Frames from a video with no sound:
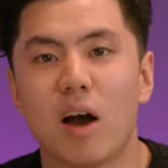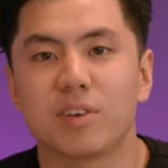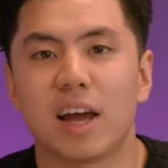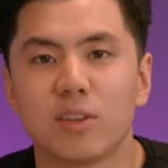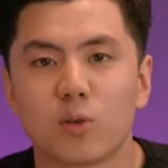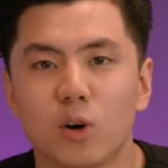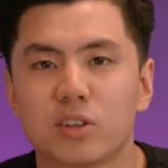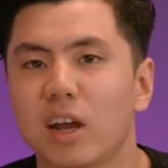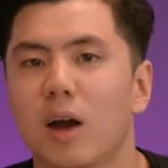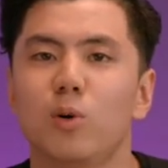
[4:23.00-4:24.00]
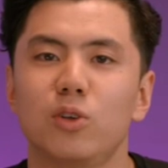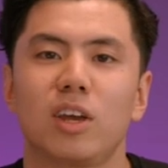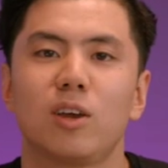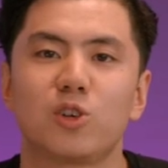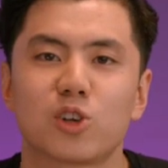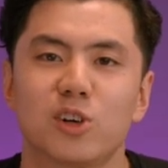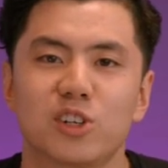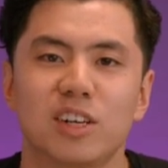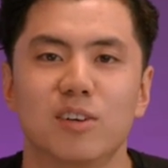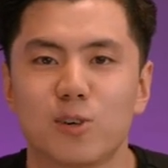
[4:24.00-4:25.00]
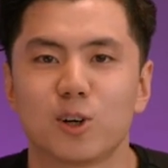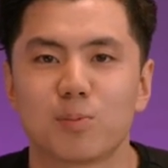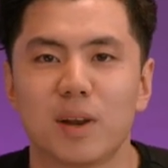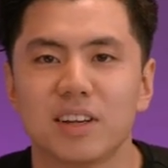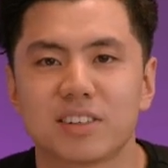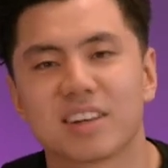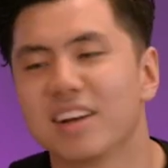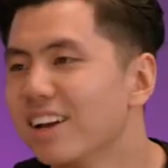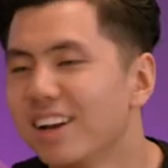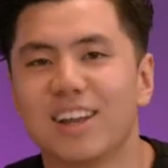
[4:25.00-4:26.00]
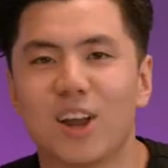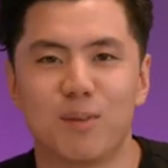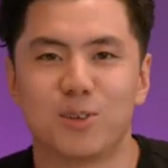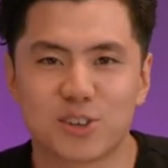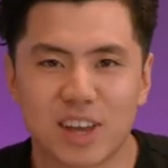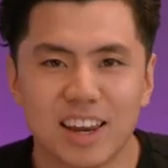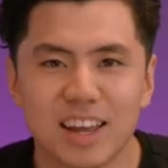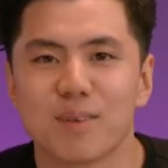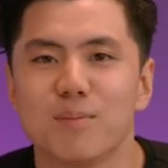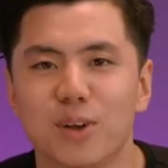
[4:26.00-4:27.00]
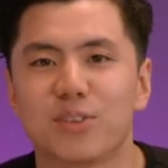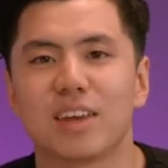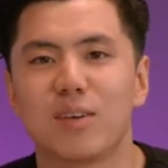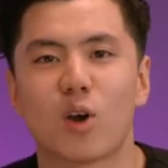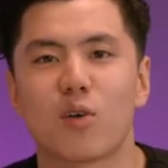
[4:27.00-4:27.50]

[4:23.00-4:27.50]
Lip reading: an Android, I wouldn't take you seriously in the first place. I'm just kidding. But if you have